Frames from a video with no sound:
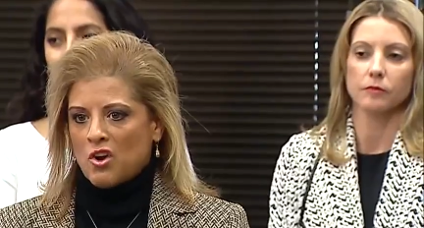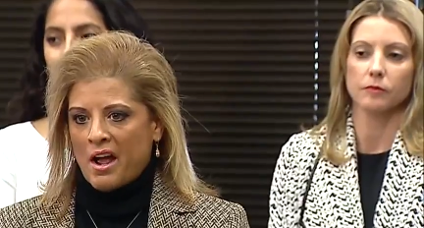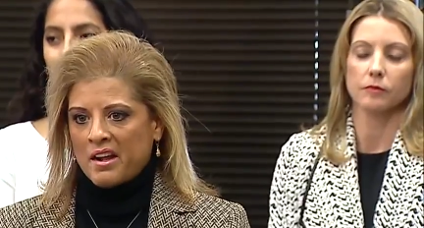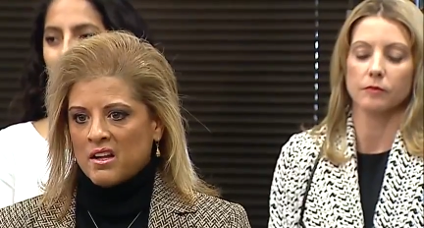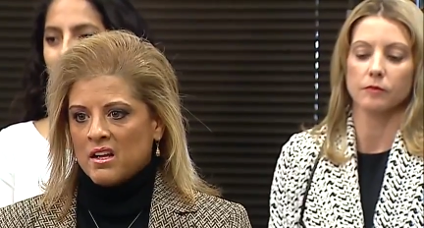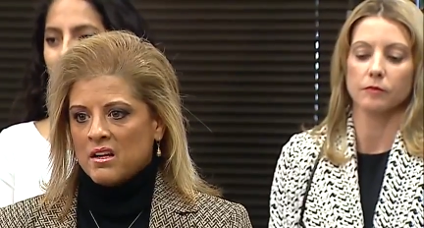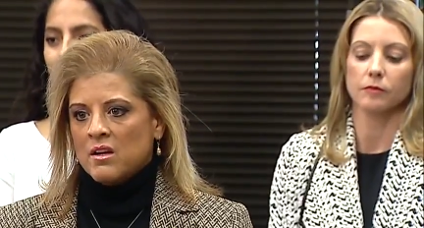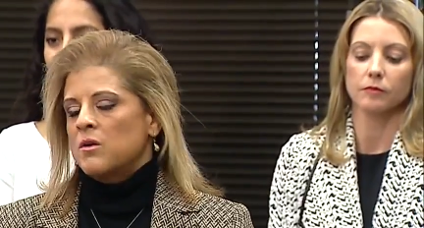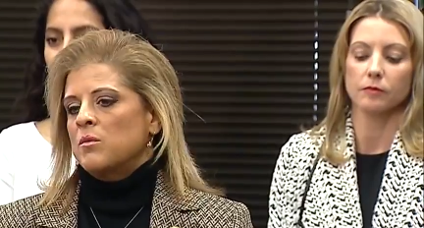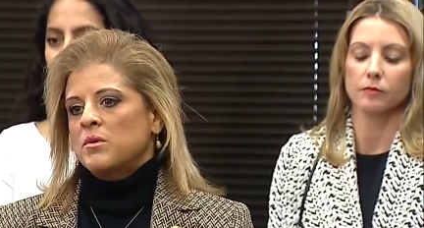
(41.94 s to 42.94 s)

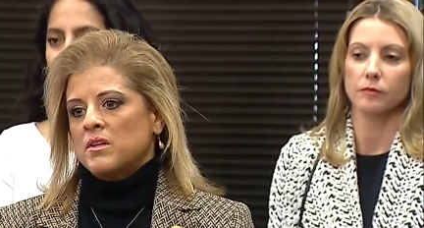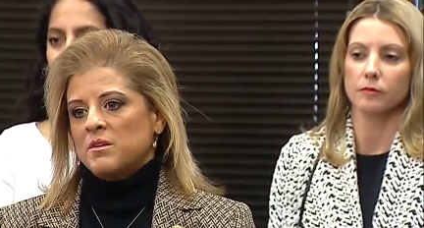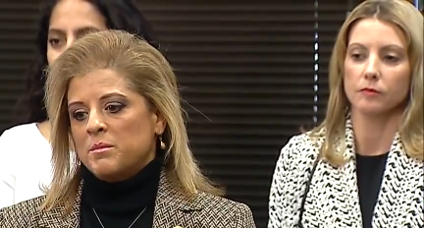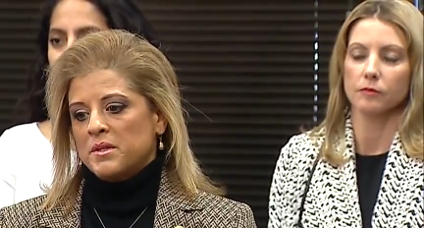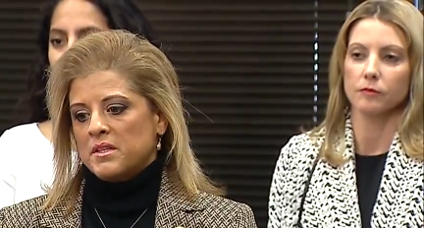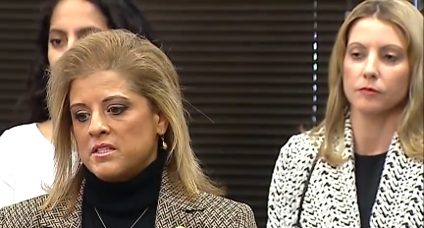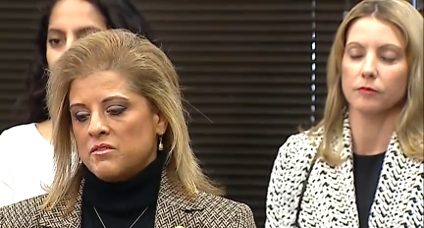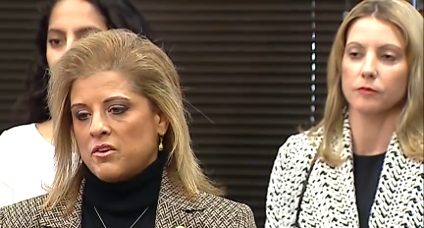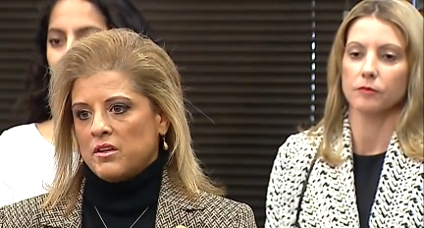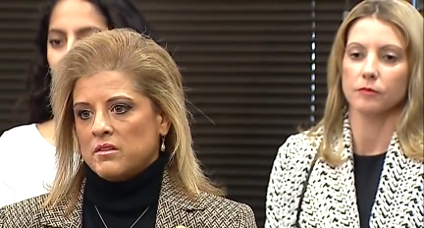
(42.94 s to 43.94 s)
Speaker 1: Democratic State Rep
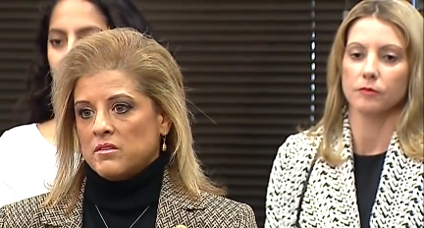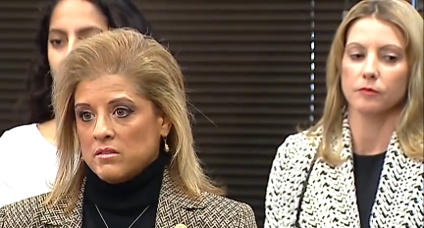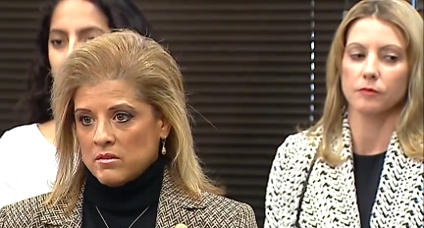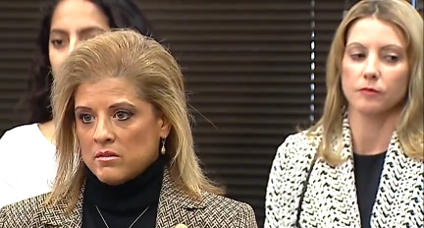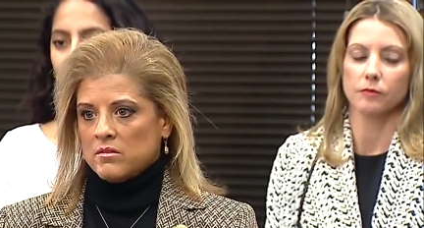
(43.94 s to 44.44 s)
Mara Candelaria